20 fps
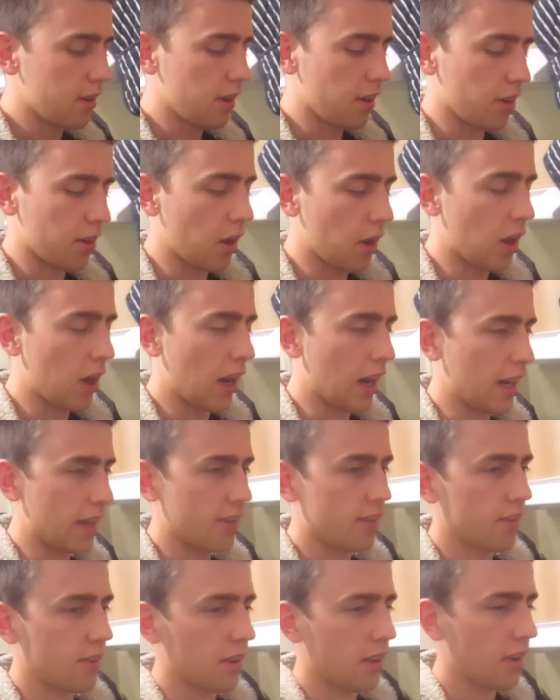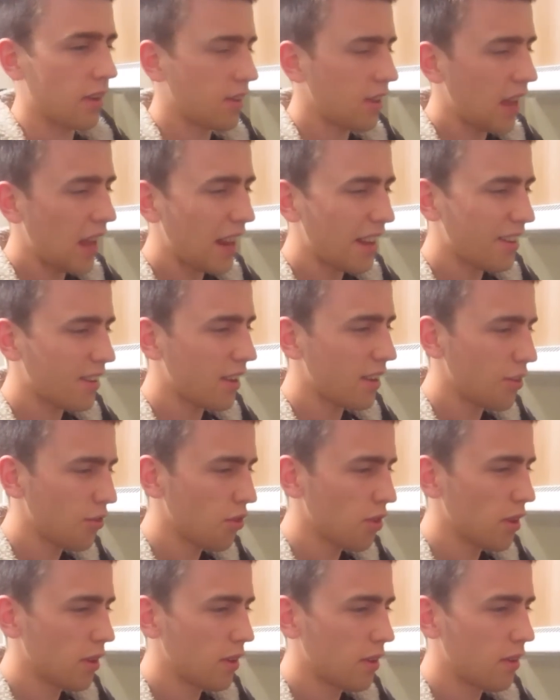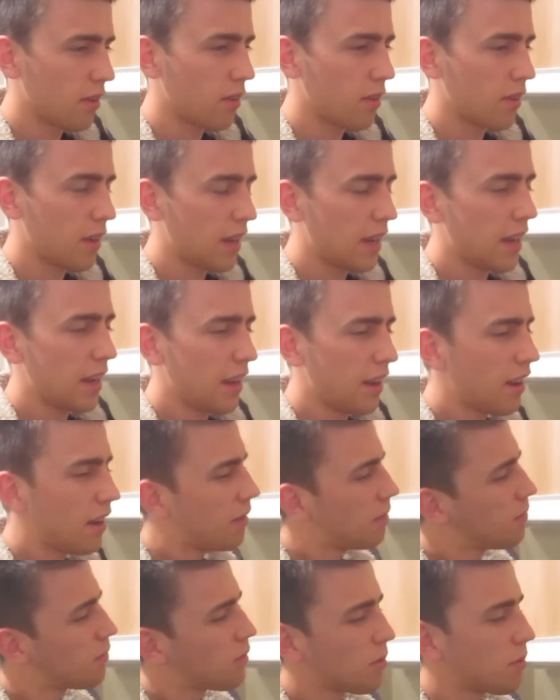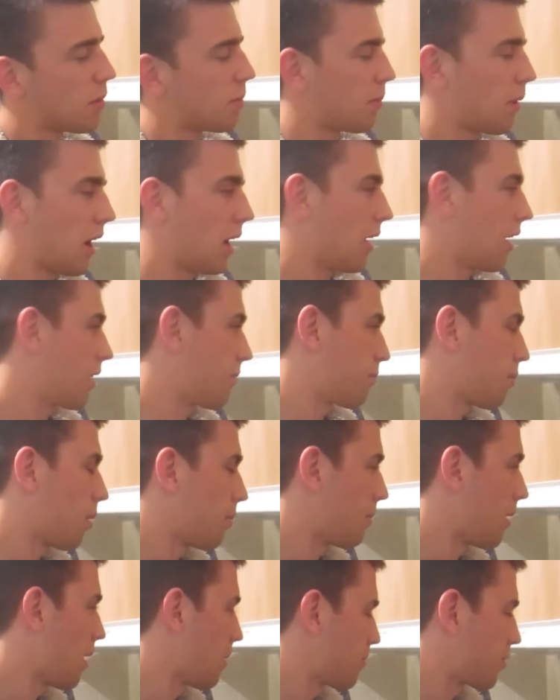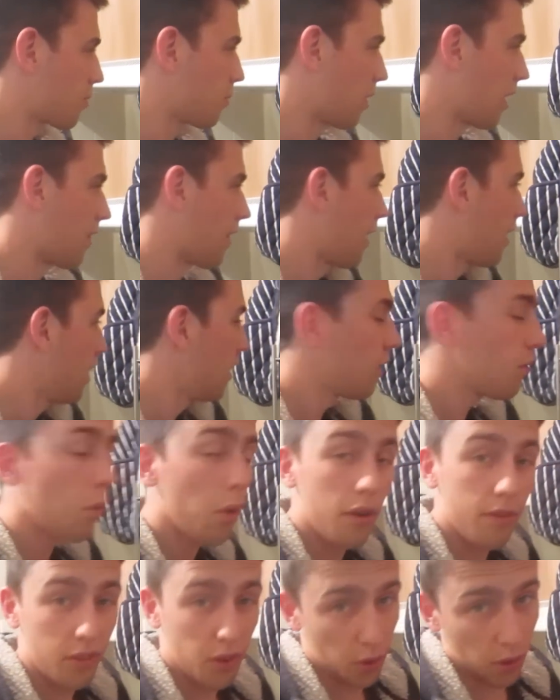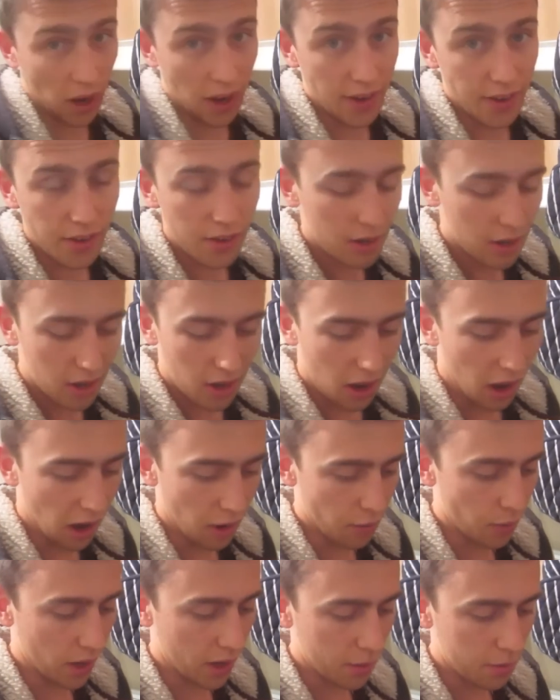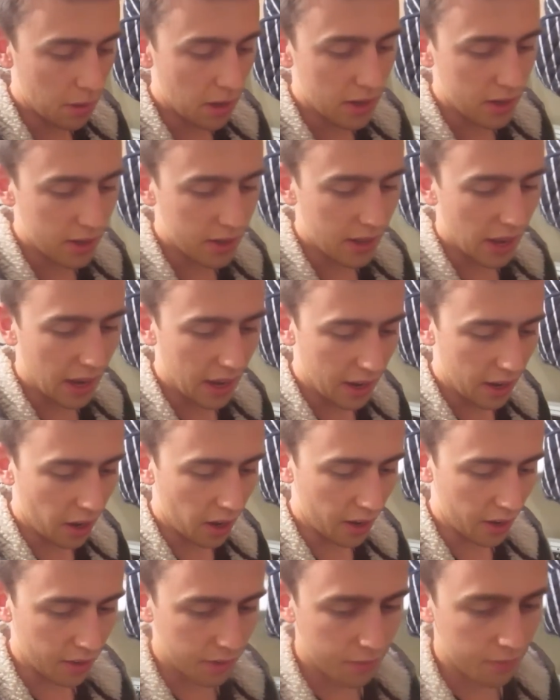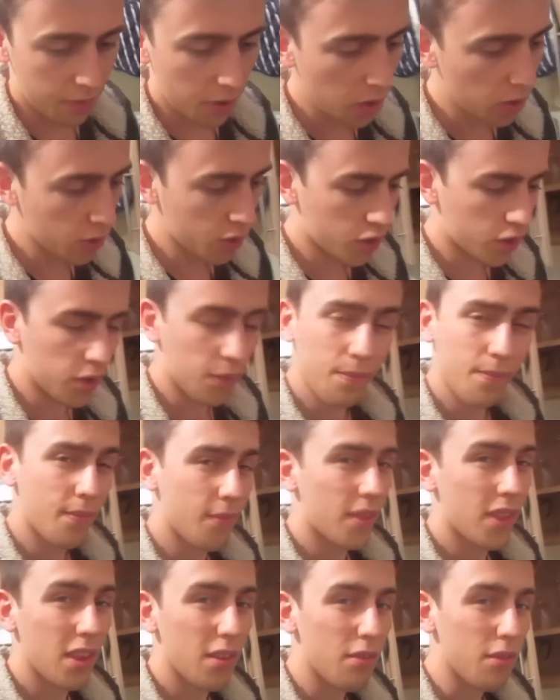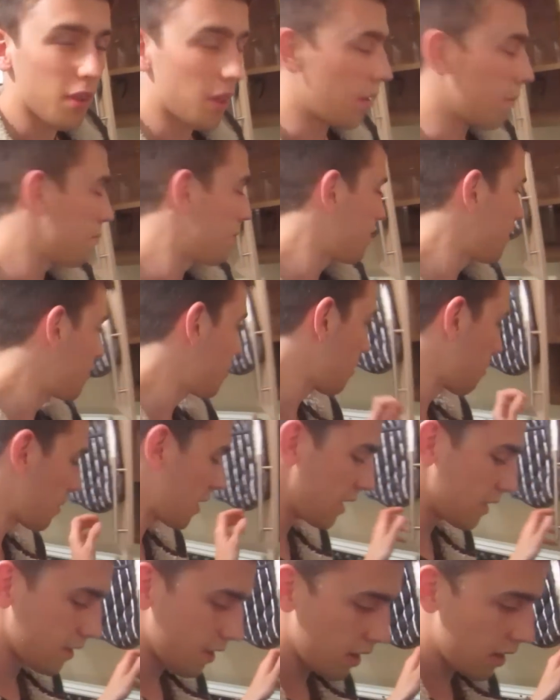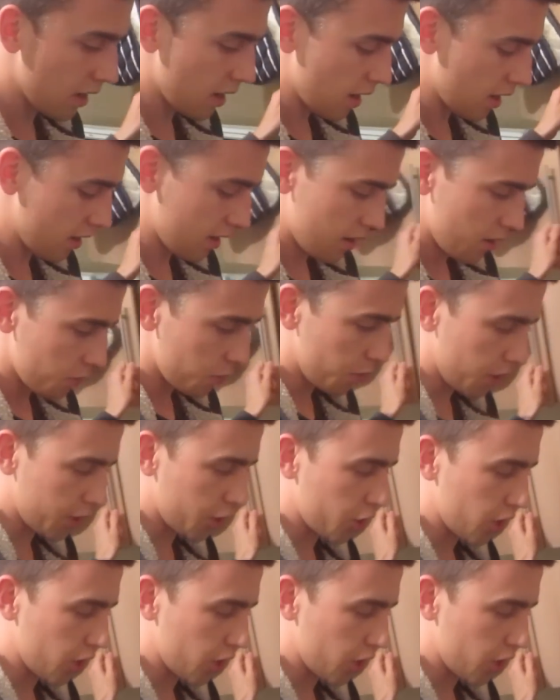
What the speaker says: A girl, Alex. Is that Alexandra? Something like that. One of you guys recommended getting like Flux for the PC, which